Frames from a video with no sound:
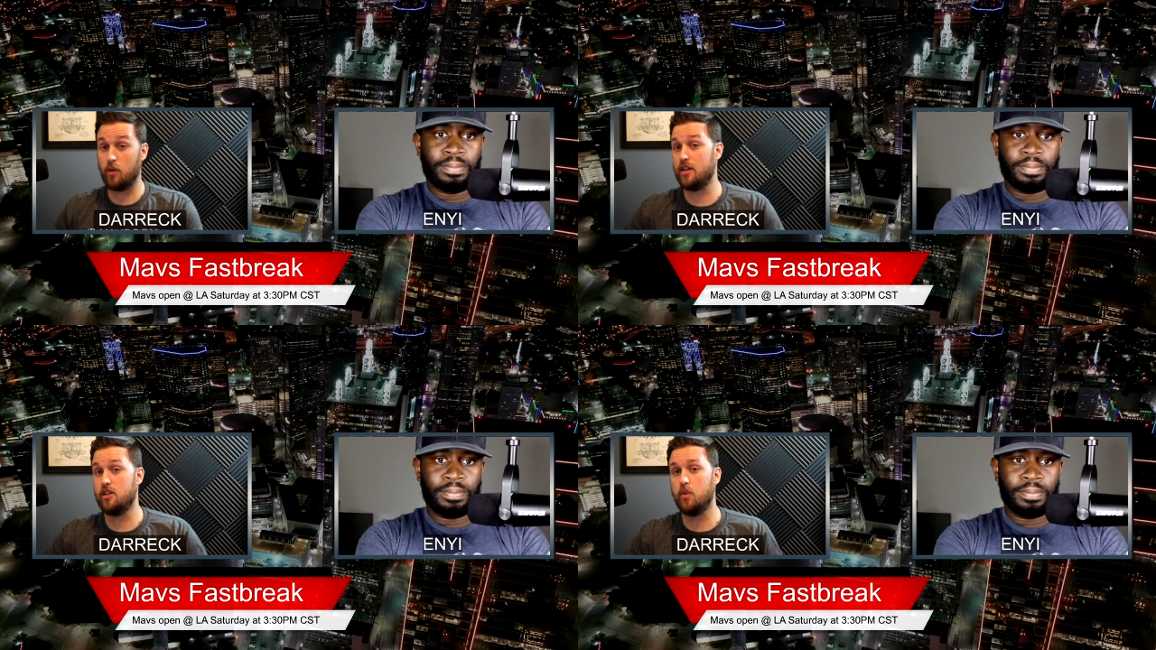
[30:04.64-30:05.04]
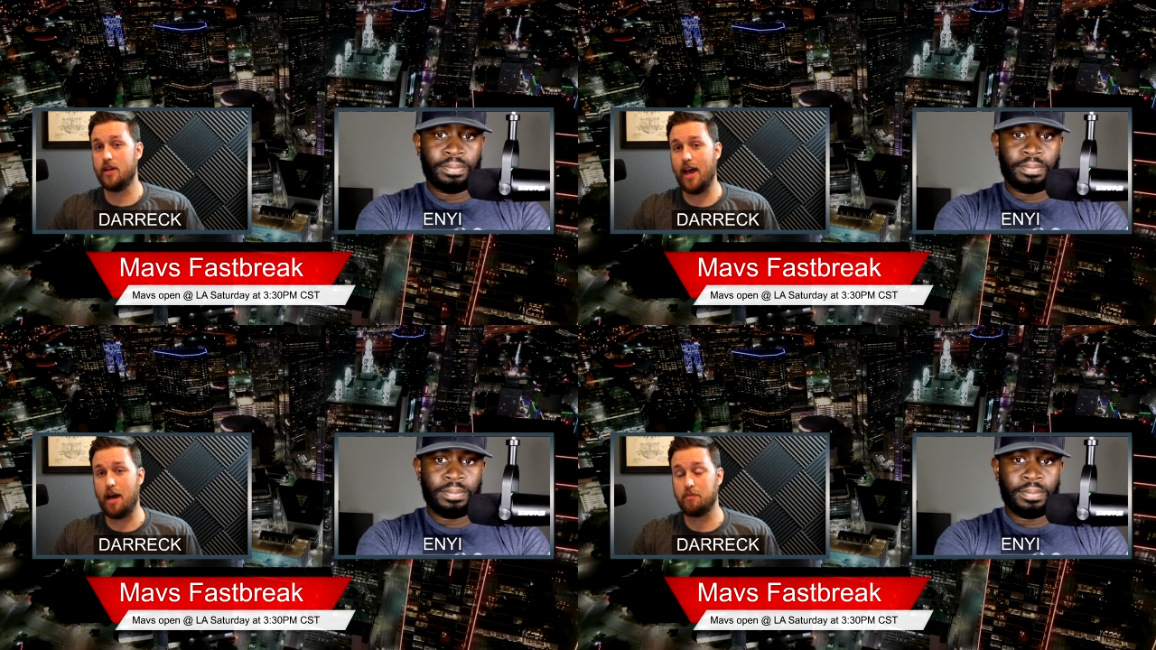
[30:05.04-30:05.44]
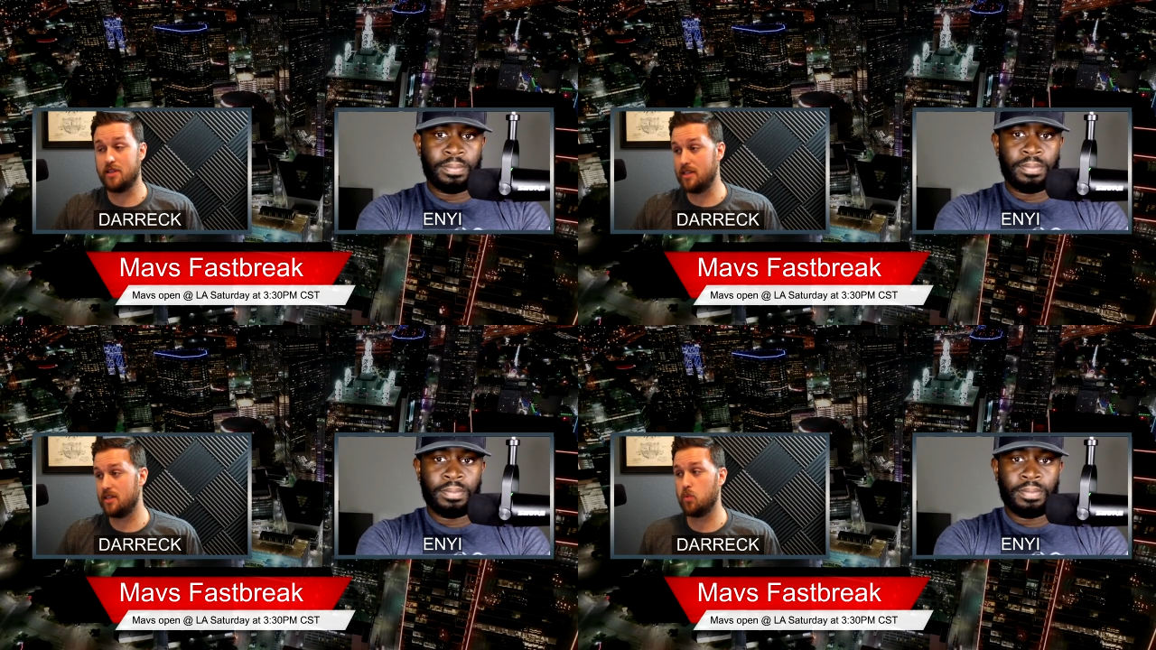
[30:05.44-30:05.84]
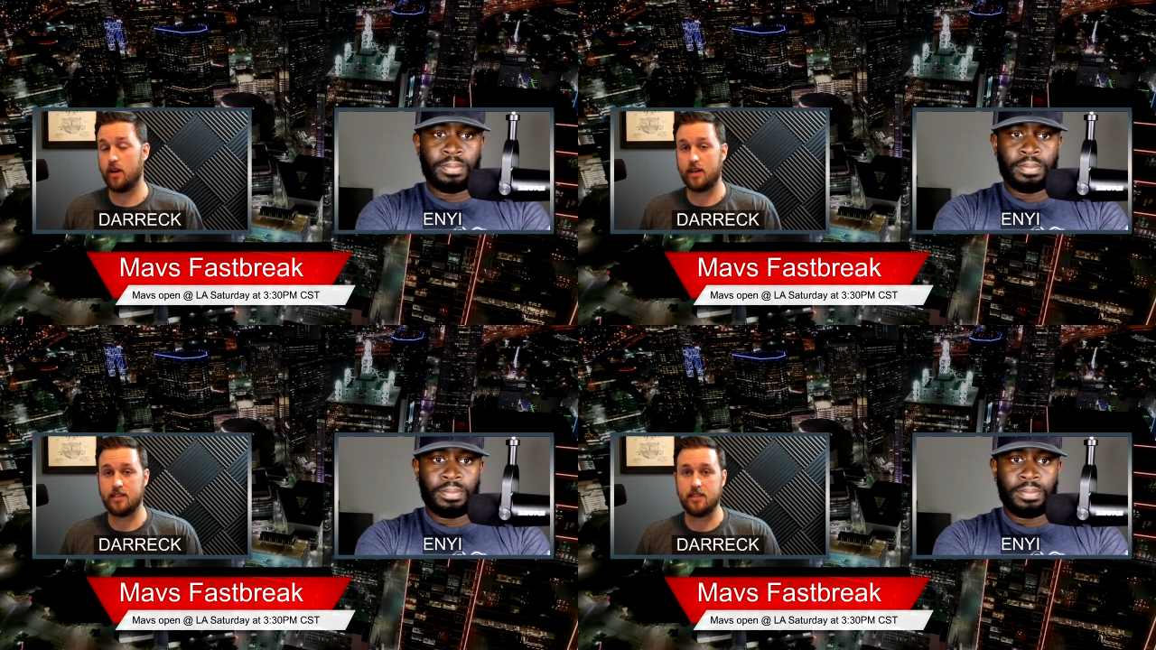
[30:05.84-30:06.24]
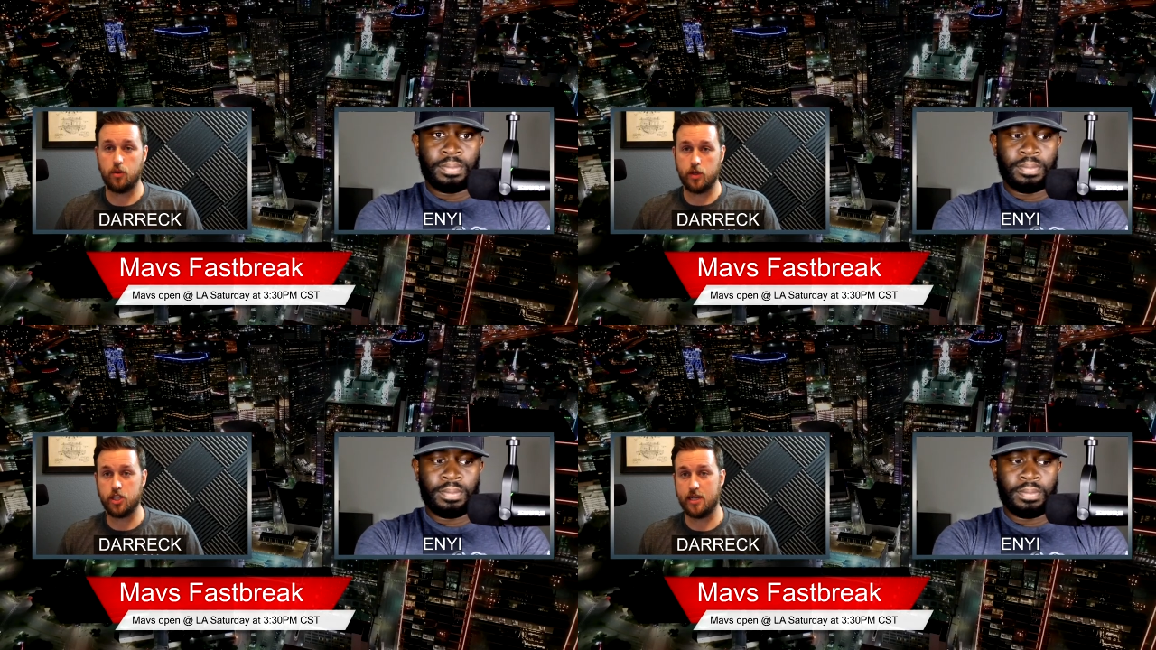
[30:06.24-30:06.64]
Speaker 1: you adapt this is where it gets into
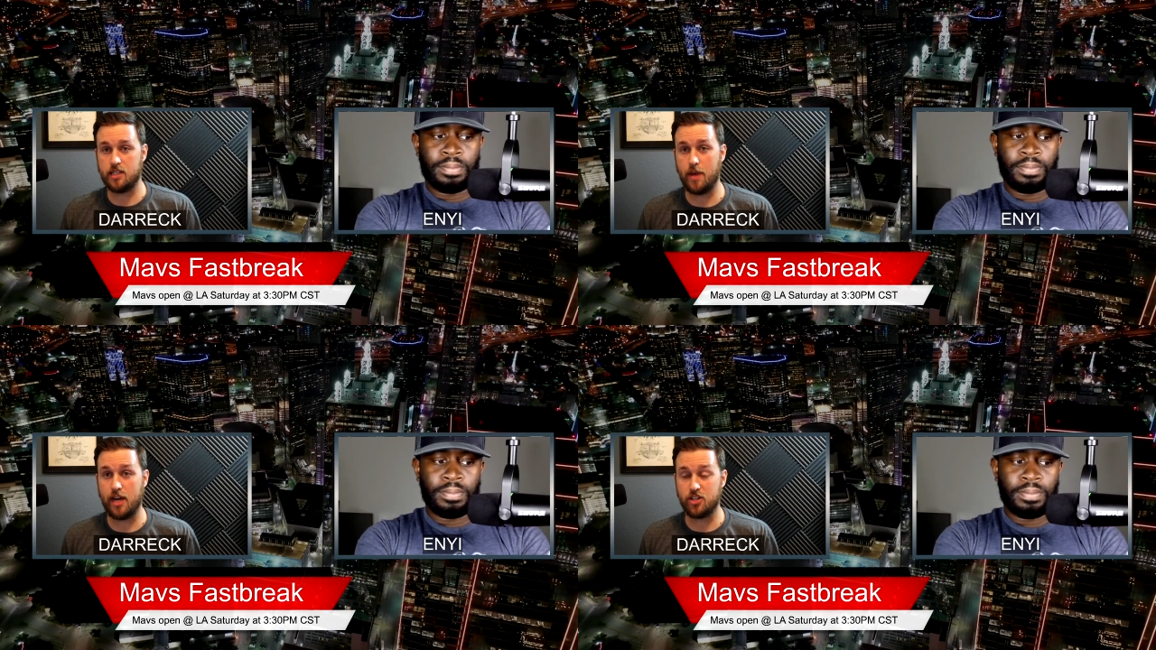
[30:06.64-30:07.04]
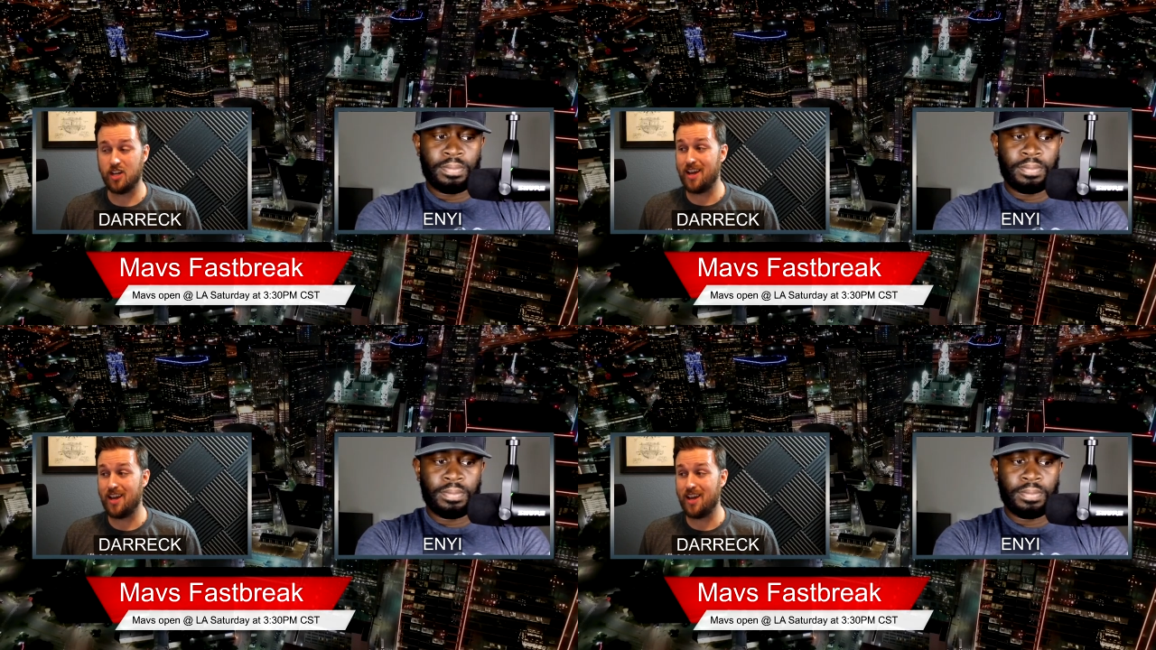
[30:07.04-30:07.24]
a chess match